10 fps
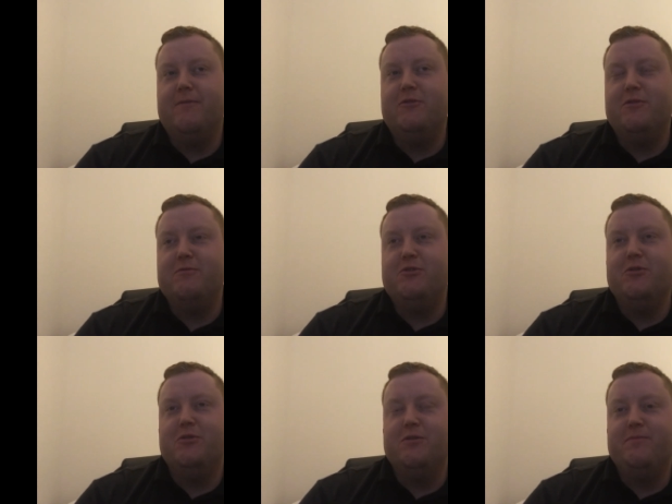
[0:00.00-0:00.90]
I'm not
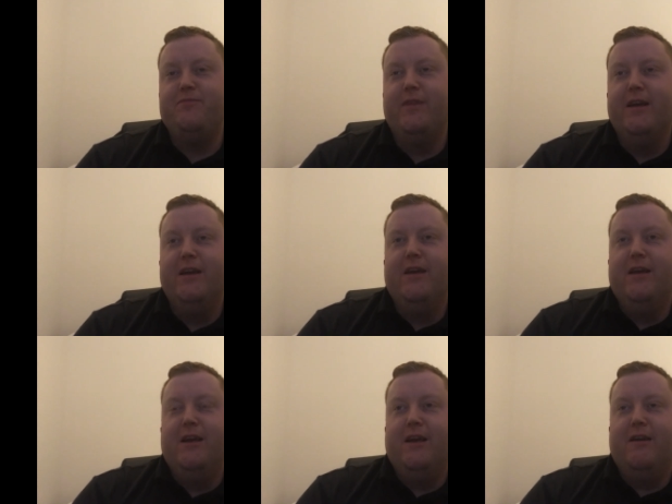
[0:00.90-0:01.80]
sure
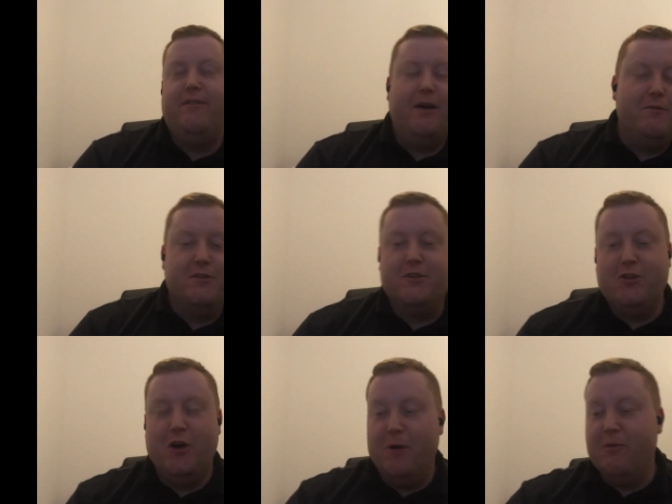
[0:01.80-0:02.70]
if that was a
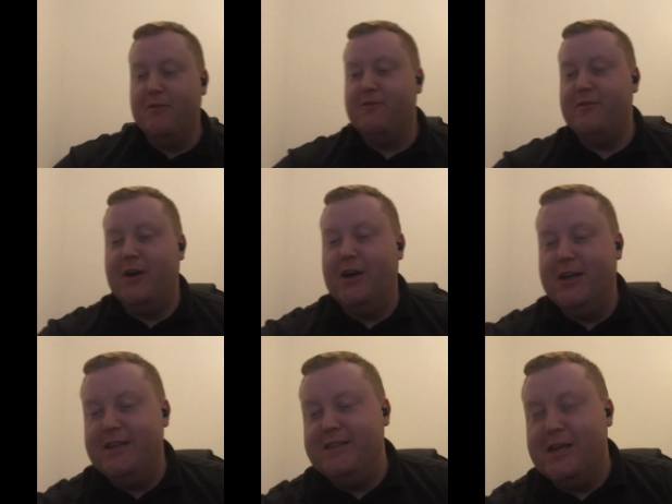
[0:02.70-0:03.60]
term of
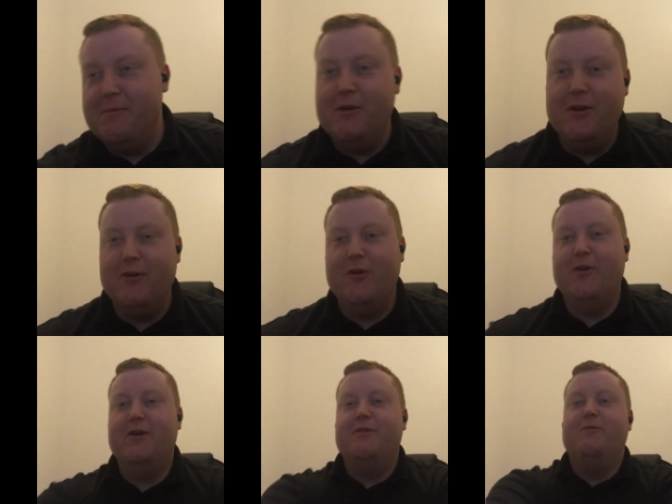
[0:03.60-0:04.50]
endearment
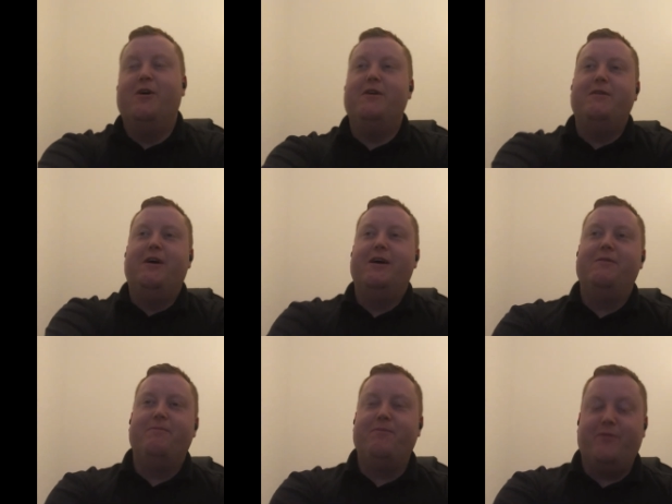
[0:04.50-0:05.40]
or what,
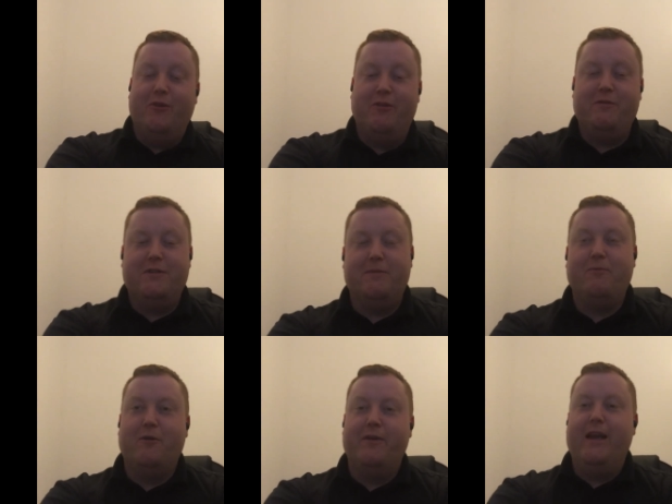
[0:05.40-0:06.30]
or if it was
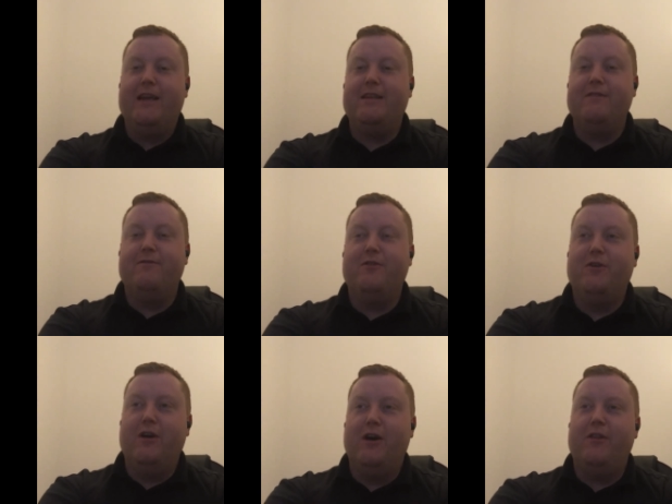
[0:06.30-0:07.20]
more of a negative
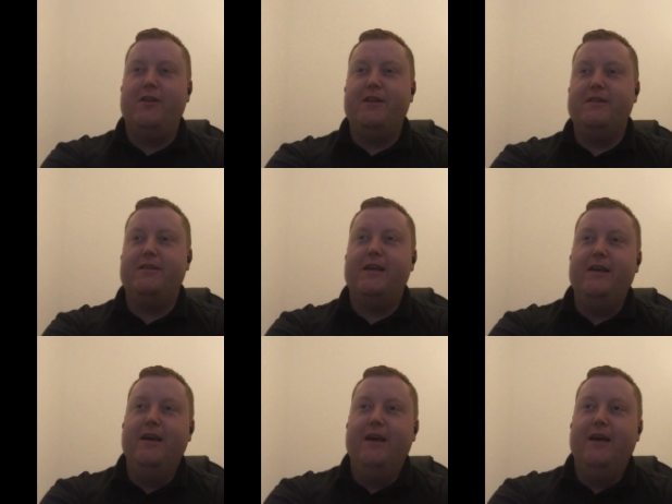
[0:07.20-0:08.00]
thing to say.